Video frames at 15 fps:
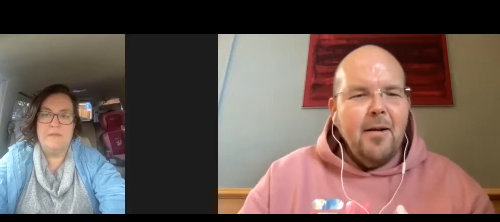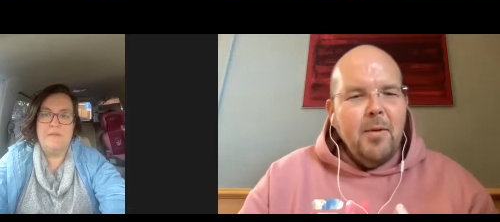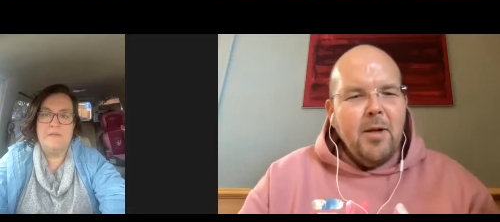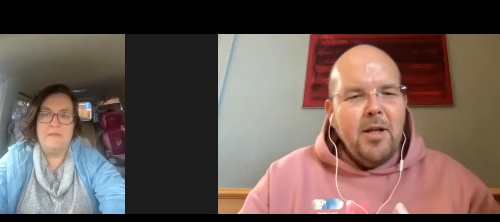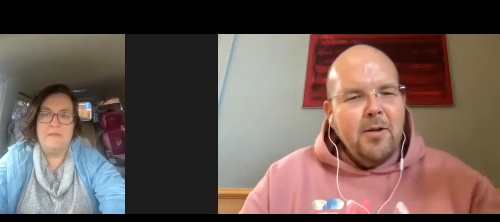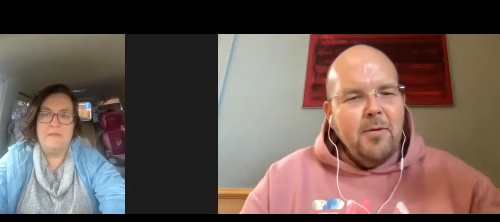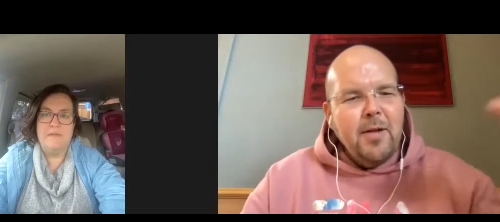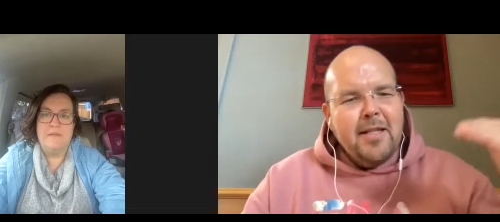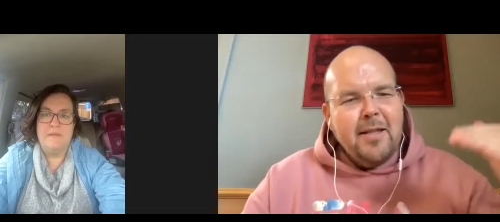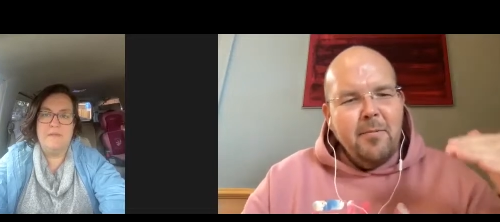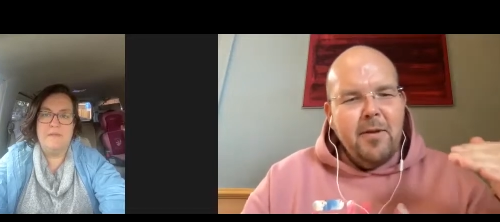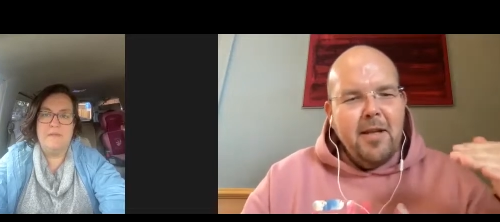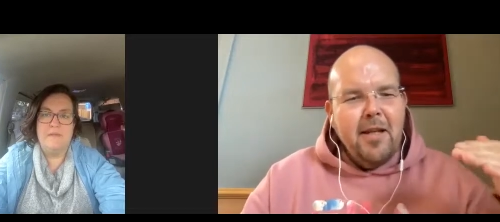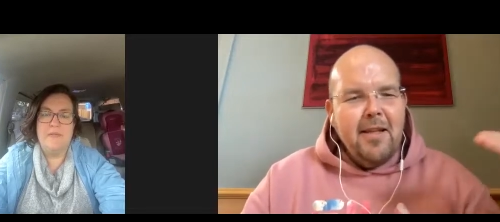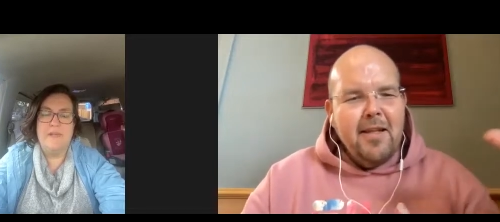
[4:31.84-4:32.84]
Speaker 1: but you're doing
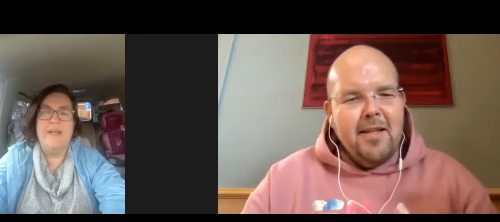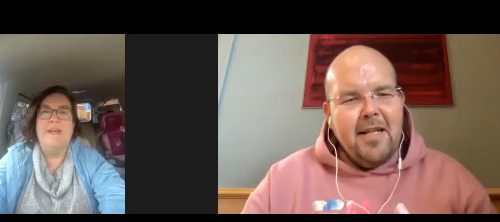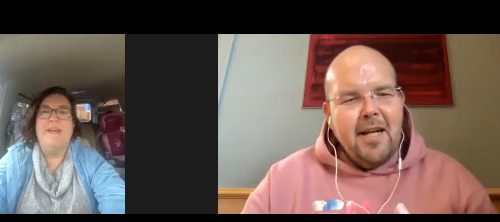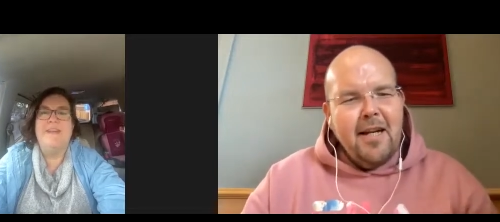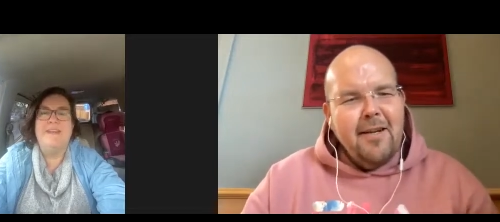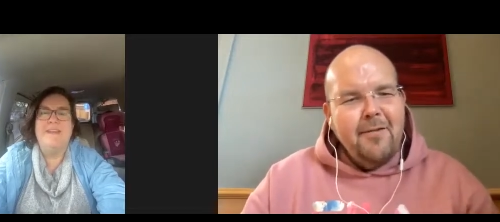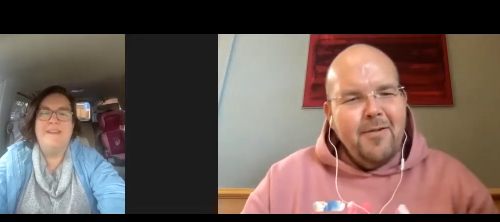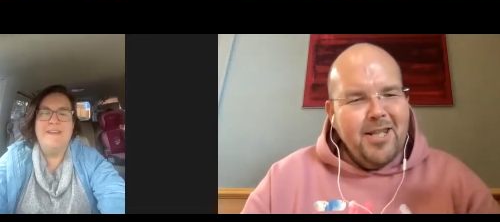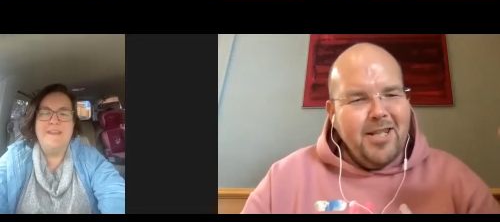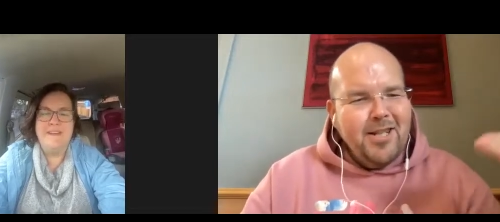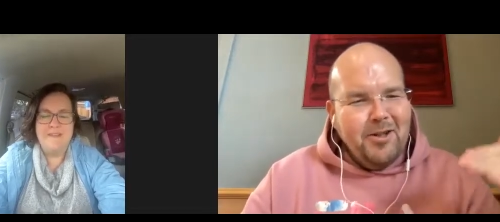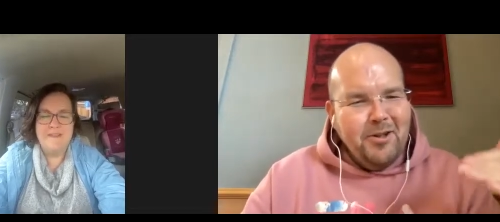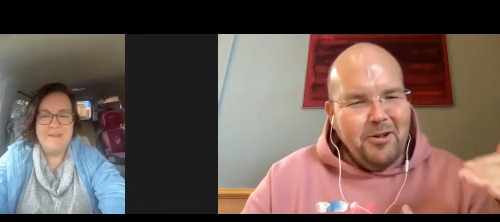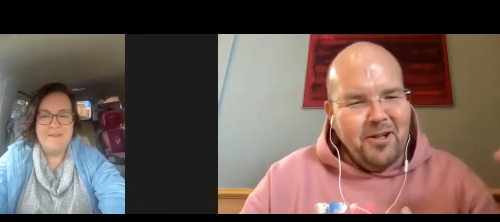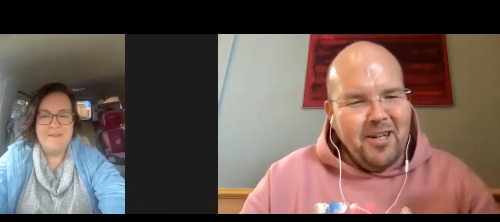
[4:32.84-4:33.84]
something that's kind of
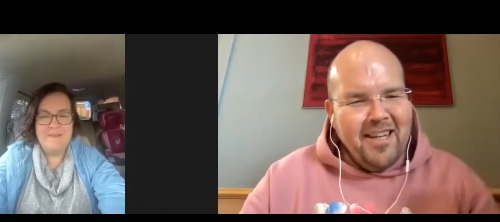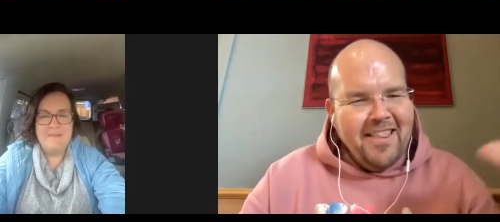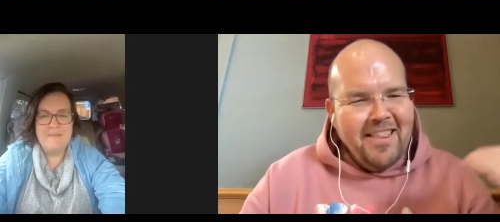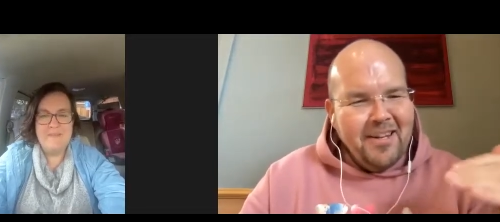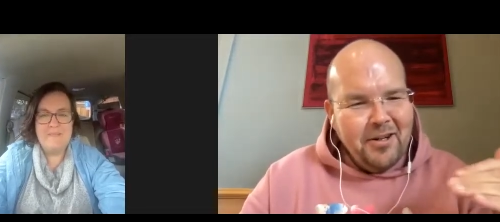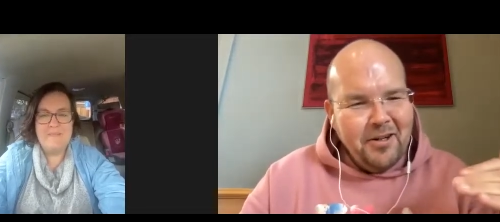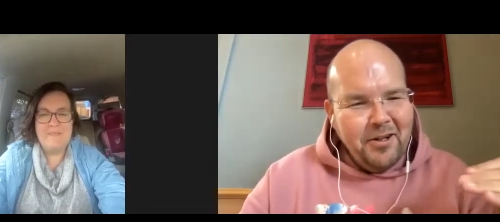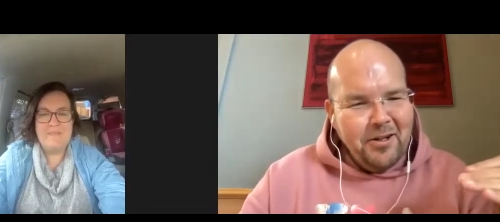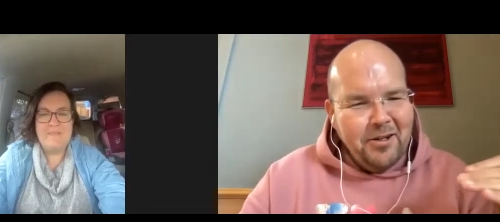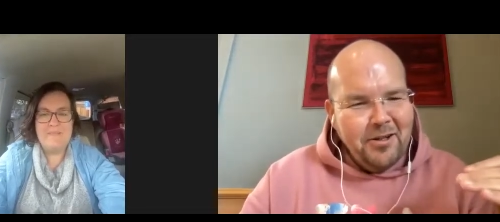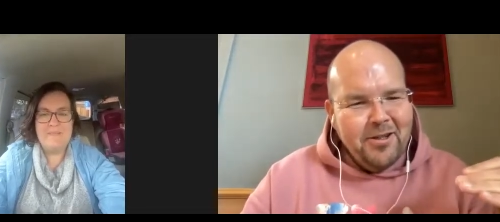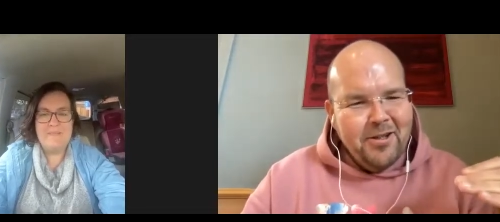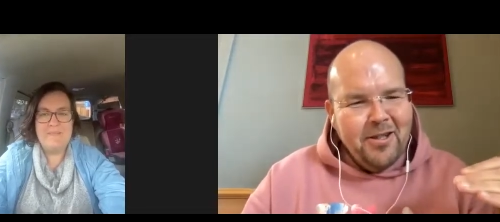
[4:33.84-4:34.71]
destroying the gut,